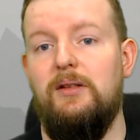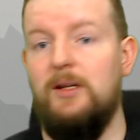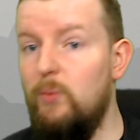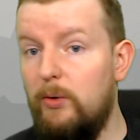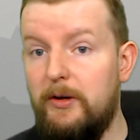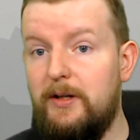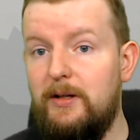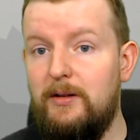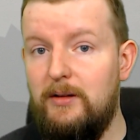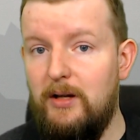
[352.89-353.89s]
can
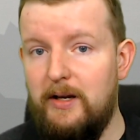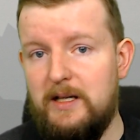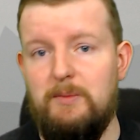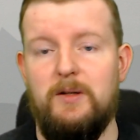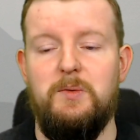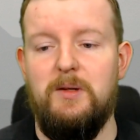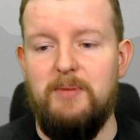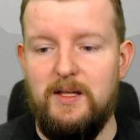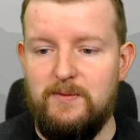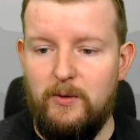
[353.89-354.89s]
work on Xbox One
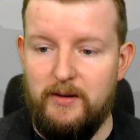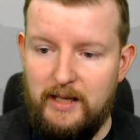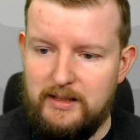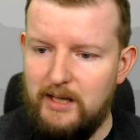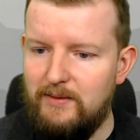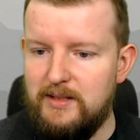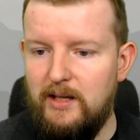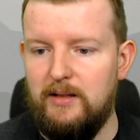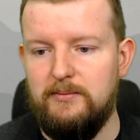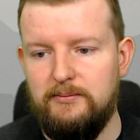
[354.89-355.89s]
and PS4, and that's kind of
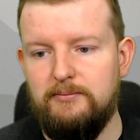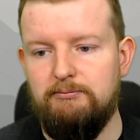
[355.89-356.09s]
exciting.